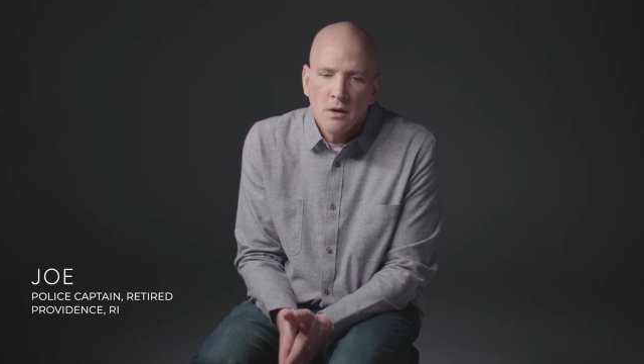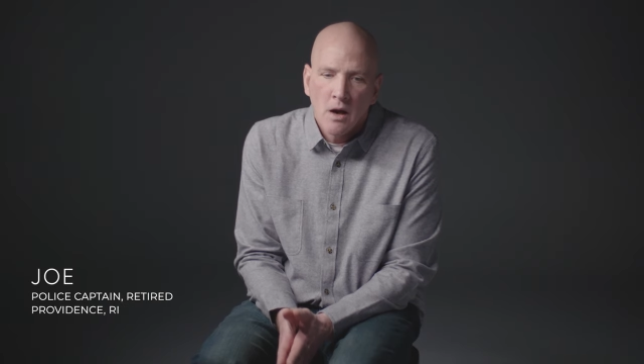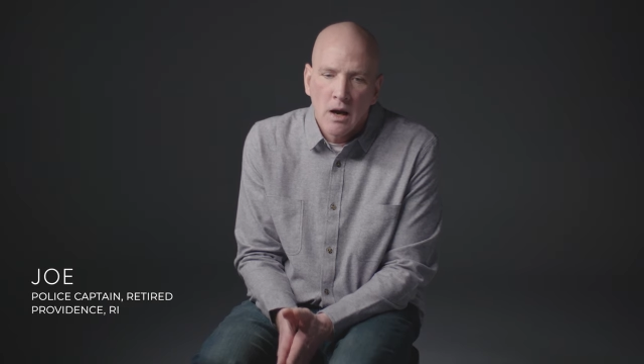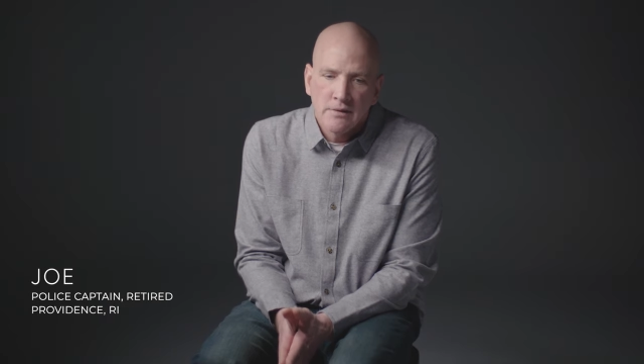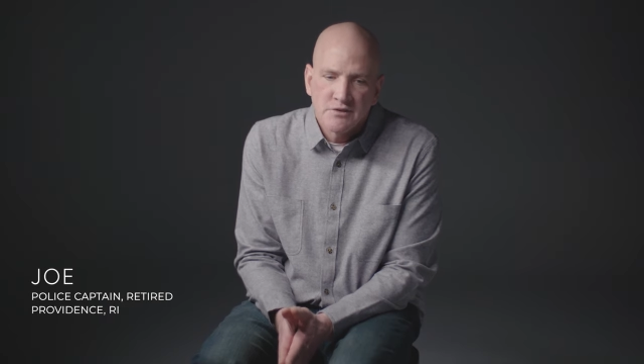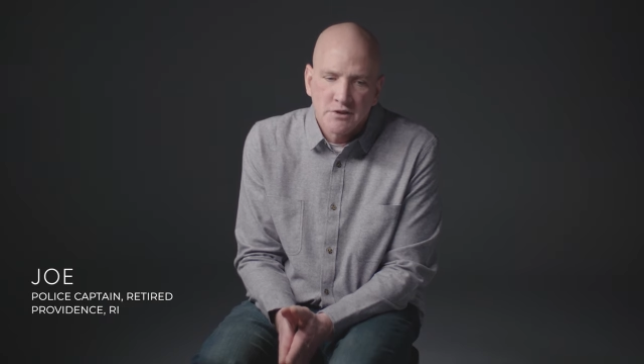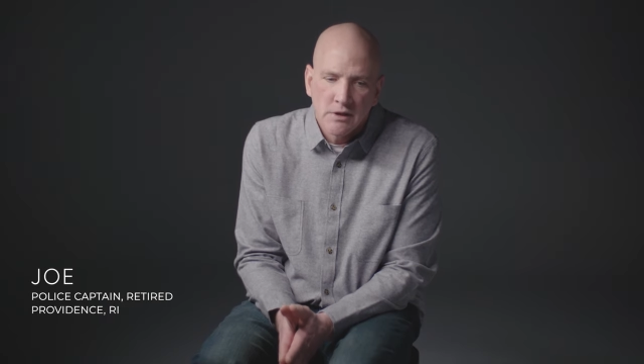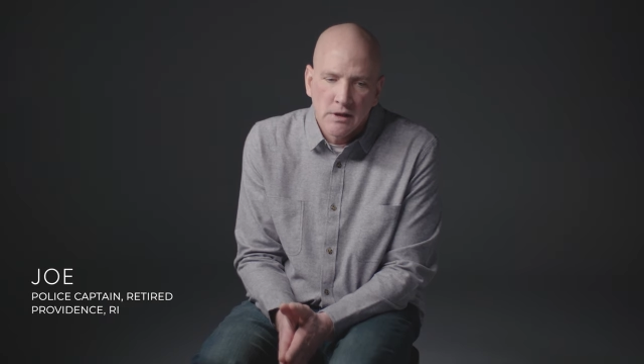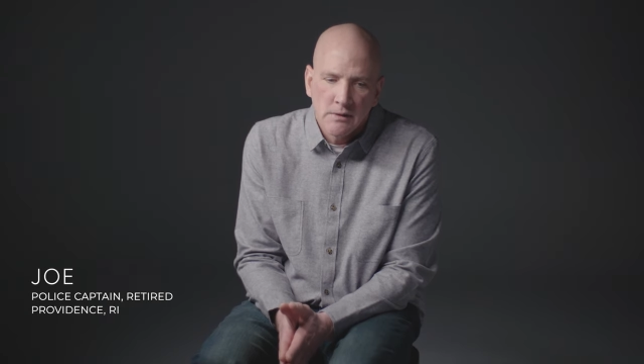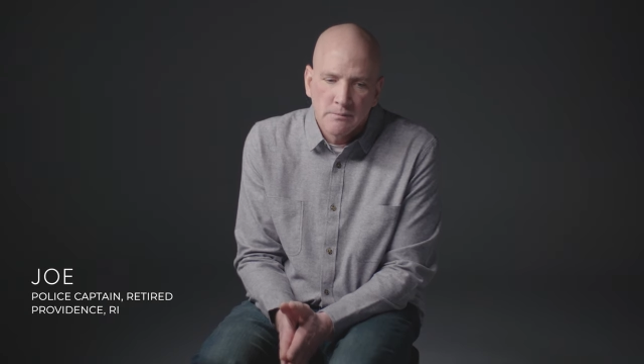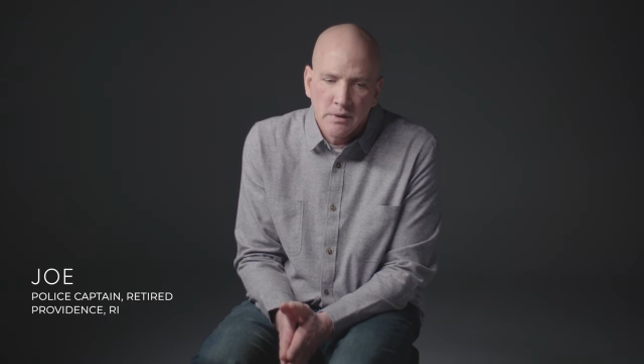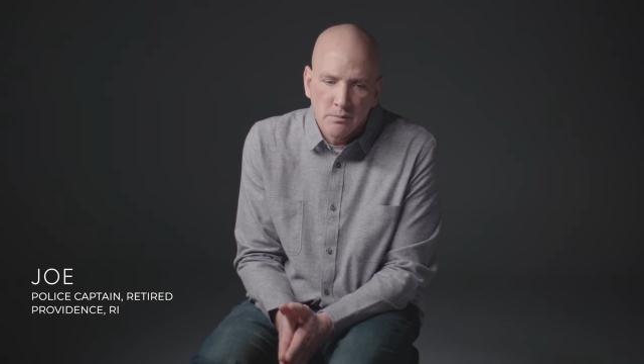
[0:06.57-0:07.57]
I've
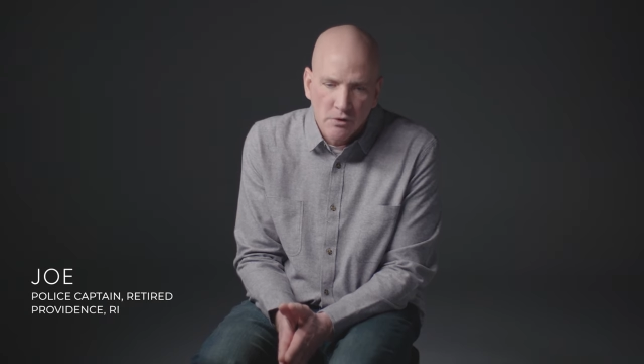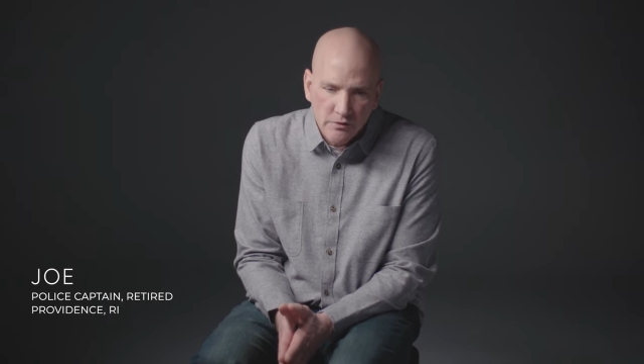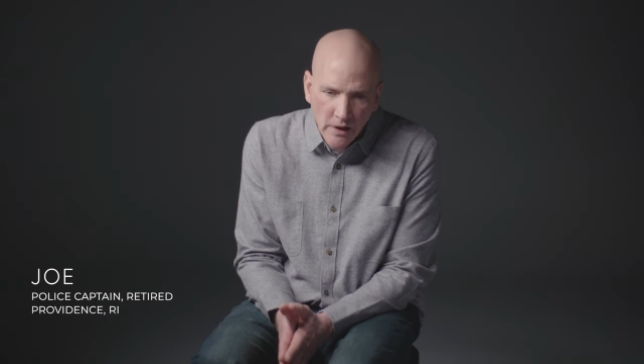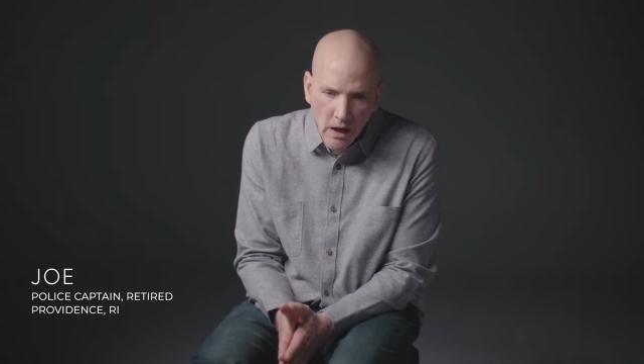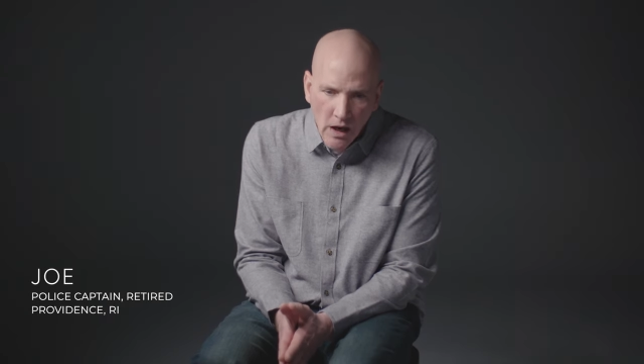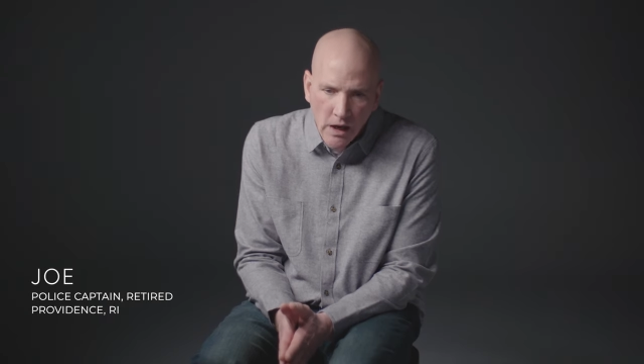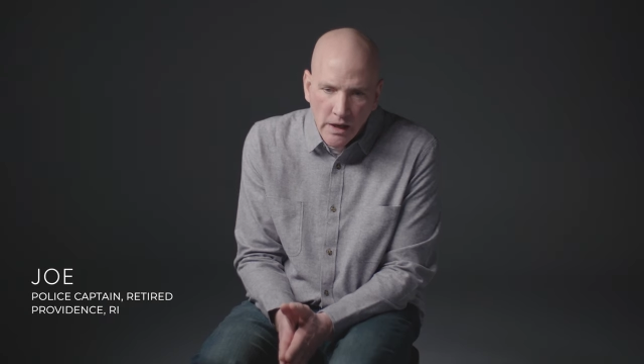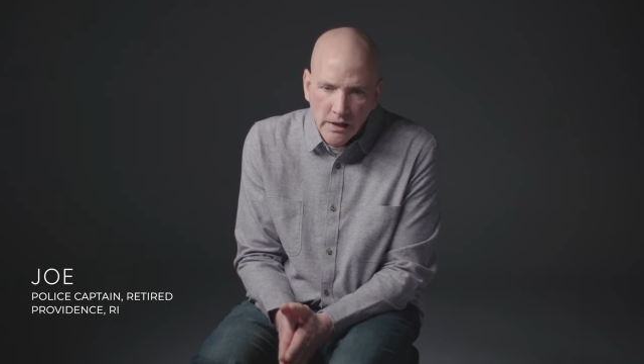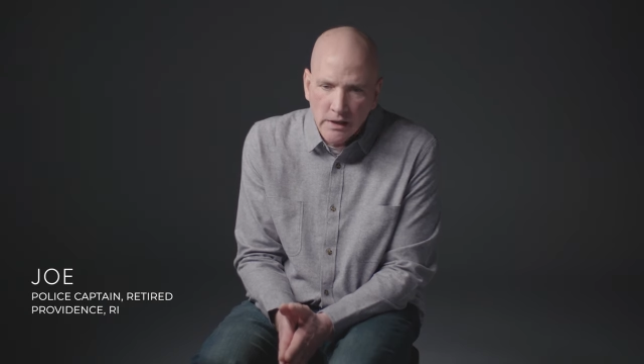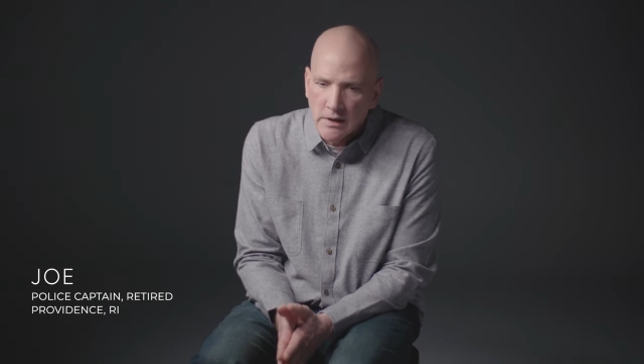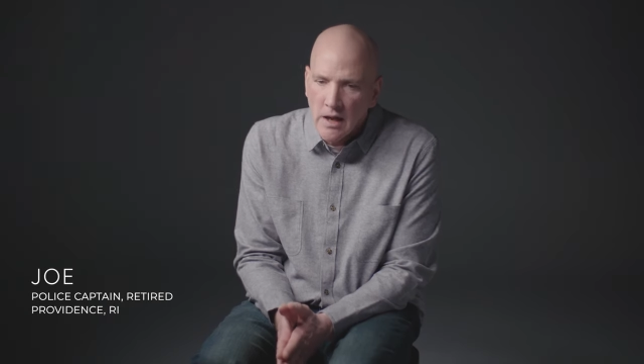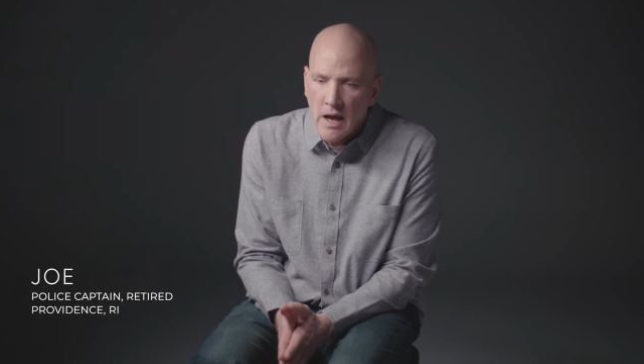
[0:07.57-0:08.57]
seen people die in